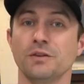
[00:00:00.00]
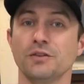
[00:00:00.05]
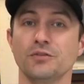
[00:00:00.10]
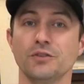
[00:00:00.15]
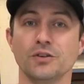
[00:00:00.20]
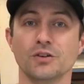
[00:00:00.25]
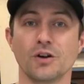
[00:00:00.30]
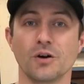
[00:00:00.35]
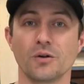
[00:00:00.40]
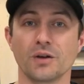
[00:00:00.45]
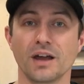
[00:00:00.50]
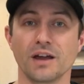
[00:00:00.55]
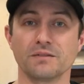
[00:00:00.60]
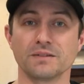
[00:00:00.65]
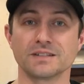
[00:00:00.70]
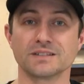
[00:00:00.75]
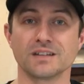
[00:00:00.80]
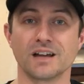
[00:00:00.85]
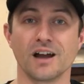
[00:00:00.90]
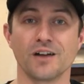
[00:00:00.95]
If you don't have
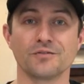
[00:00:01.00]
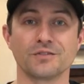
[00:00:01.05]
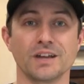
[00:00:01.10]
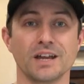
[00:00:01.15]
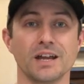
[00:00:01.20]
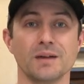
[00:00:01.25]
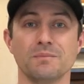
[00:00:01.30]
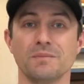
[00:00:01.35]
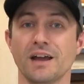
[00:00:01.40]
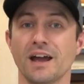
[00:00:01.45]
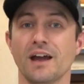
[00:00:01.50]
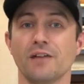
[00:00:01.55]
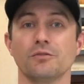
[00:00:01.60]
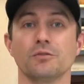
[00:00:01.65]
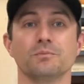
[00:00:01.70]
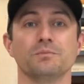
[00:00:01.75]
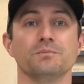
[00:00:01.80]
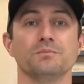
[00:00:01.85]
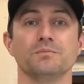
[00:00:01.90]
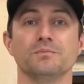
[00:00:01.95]
a soft tape,
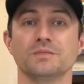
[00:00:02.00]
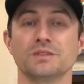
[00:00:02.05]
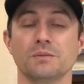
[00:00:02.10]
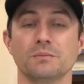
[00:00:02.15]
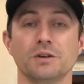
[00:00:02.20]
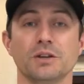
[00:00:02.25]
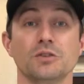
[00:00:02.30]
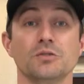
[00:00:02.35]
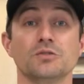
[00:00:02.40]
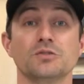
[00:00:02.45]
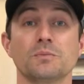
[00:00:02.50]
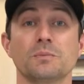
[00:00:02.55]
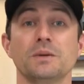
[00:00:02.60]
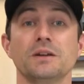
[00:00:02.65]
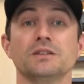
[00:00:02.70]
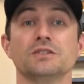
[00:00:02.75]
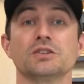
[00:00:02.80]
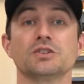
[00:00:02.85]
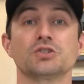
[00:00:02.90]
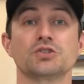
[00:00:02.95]
have somebody use a
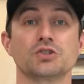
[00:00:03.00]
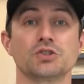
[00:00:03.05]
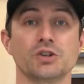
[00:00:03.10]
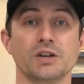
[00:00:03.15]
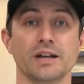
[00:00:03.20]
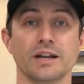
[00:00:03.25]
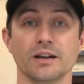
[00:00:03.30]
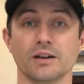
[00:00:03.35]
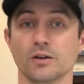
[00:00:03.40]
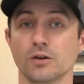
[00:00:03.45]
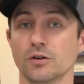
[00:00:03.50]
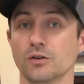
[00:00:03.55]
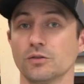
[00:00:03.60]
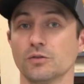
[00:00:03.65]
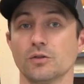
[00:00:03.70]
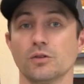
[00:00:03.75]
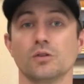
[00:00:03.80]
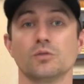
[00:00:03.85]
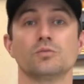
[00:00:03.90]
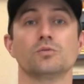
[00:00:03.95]
piece of string
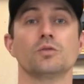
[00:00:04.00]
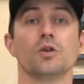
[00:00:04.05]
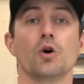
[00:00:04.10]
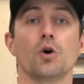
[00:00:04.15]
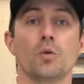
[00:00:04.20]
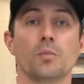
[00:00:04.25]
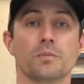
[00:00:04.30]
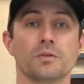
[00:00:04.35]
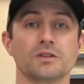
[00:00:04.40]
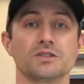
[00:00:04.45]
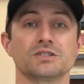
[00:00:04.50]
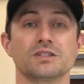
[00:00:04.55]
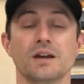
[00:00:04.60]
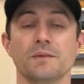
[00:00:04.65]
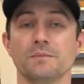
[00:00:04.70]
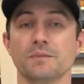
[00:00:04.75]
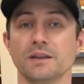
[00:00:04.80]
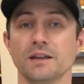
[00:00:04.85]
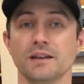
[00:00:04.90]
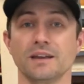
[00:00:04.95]
or a rope or
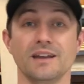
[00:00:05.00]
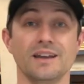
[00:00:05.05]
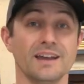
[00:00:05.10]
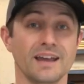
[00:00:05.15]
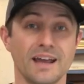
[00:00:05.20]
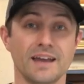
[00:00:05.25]
something,